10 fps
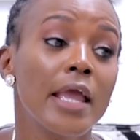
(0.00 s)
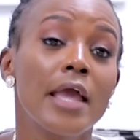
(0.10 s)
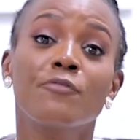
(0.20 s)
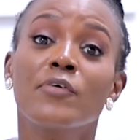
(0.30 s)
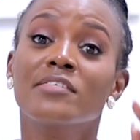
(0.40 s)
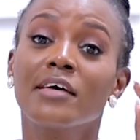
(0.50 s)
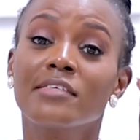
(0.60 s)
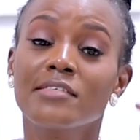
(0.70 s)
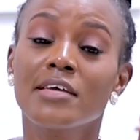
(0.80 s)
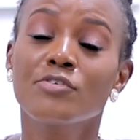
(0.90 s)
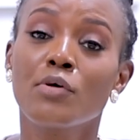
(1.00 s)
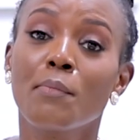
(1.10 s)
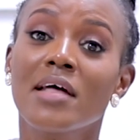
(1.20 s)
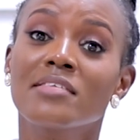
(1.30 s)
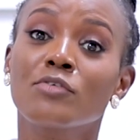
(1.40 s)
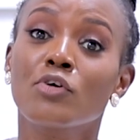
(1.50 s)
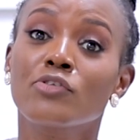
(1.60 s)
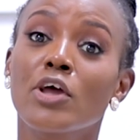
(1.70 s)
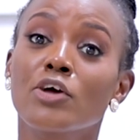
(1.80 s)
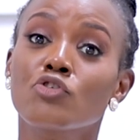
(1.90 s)
If he's a stingy men's
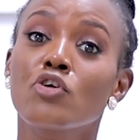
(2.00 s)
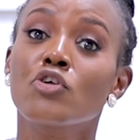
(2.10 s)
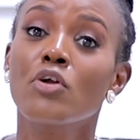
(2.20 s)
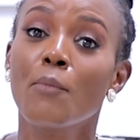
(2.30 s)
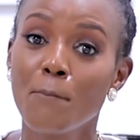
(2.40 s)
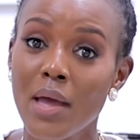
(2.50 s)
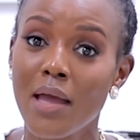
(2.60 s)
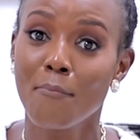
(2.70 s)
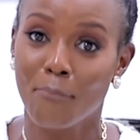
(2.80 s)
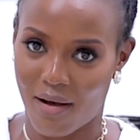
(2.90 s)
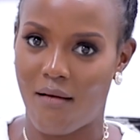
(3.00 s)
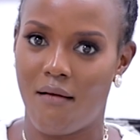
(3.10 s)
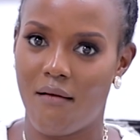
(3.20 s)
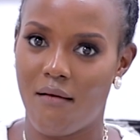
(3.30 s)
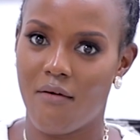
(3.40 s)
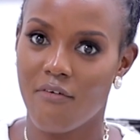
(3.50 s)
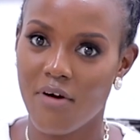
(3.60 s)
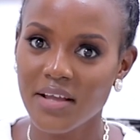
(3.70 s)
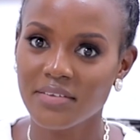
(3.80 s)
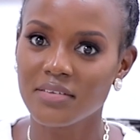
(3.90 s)
association member,
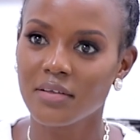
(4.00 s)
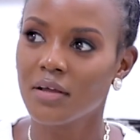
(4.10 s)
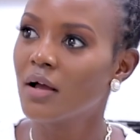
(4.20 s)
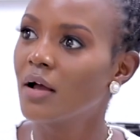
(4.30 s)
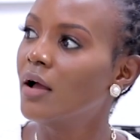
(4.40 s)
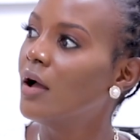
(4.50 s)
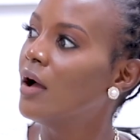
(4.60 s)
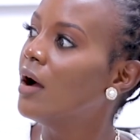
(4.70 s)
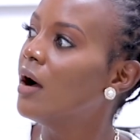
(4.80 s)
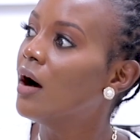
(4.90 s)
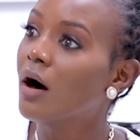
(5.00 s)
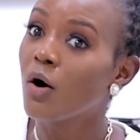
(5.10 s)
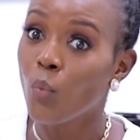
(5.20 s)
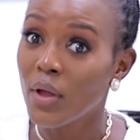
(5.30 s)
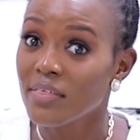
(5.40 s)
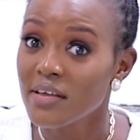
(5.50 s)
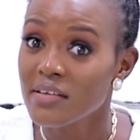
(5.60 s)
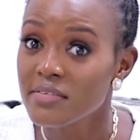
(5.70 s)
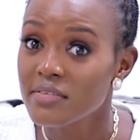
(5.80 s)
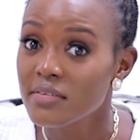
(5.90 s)
right? With
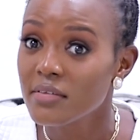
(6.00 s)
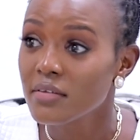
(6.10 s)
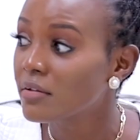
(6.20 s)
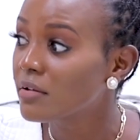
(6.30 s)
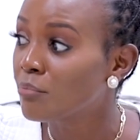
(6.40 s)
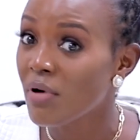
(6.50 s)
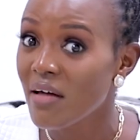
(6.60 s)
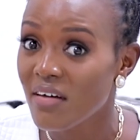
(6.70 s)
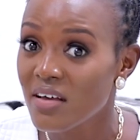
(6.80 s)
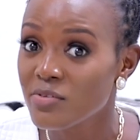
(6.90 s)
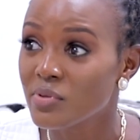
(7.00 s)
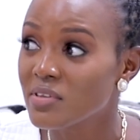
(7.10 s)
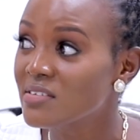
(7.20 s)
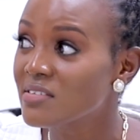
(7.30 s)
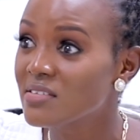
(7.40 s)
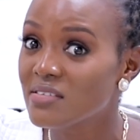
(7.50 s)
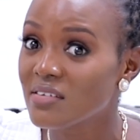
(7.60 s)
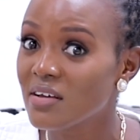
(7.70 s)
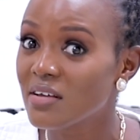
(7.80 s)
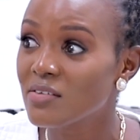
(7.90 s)
his brothers, with his
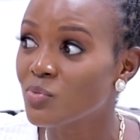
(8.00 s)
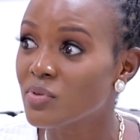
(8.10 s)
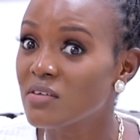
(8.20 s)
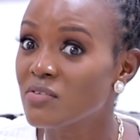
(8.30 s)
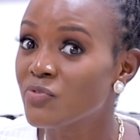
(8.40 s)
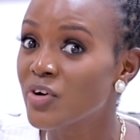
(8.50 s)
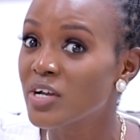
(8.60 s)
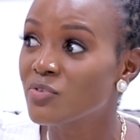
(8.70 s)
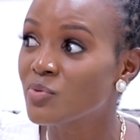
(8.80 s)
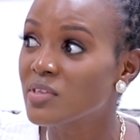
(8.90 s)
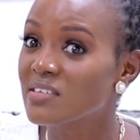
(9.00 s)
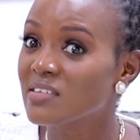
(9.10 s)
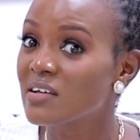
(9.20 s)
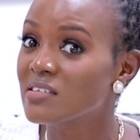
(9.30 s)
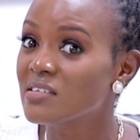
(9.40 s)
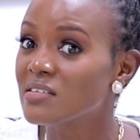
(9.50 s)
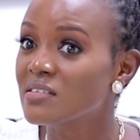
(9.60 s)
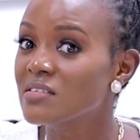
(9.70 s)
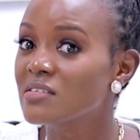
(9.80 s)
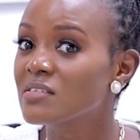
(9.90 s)
sisters, with his friends, with his cousins,